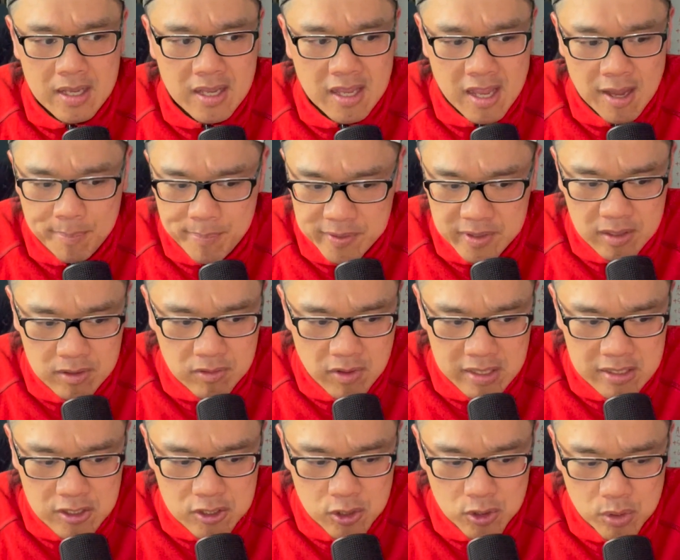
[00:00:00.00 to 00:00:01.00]
Capital
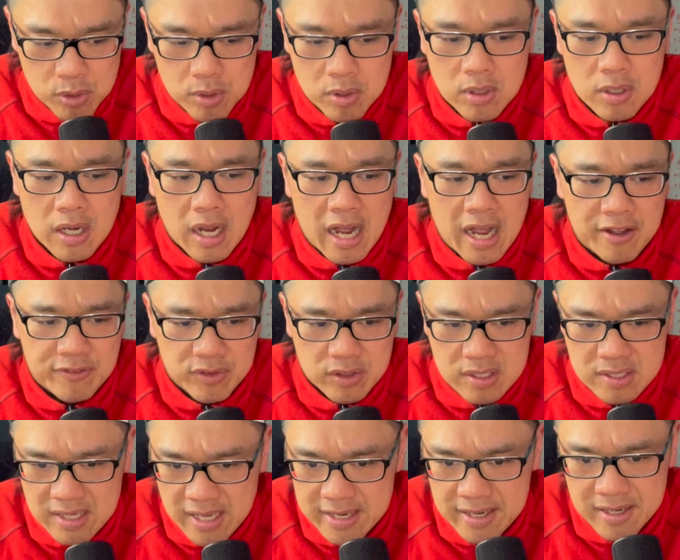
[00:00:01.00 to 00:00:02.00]
runs low. I have a
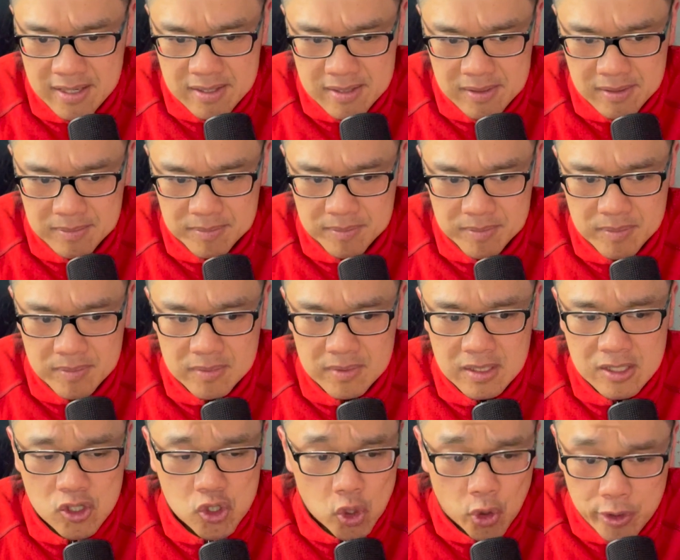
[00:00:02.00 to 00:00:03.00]
side hustle.
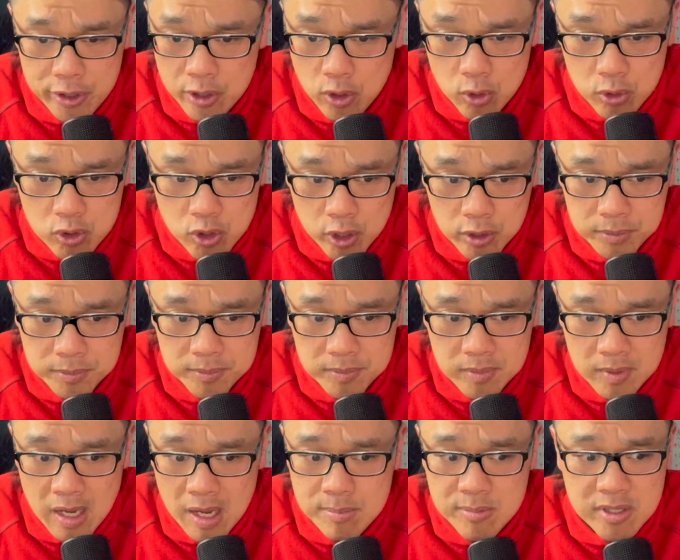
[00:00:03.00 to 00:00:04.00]
The story goes on.
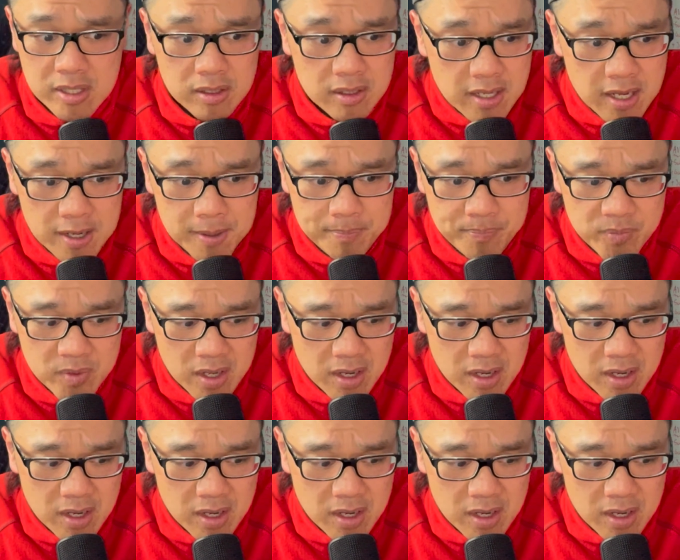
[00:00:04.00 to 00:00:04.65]
I'm still here.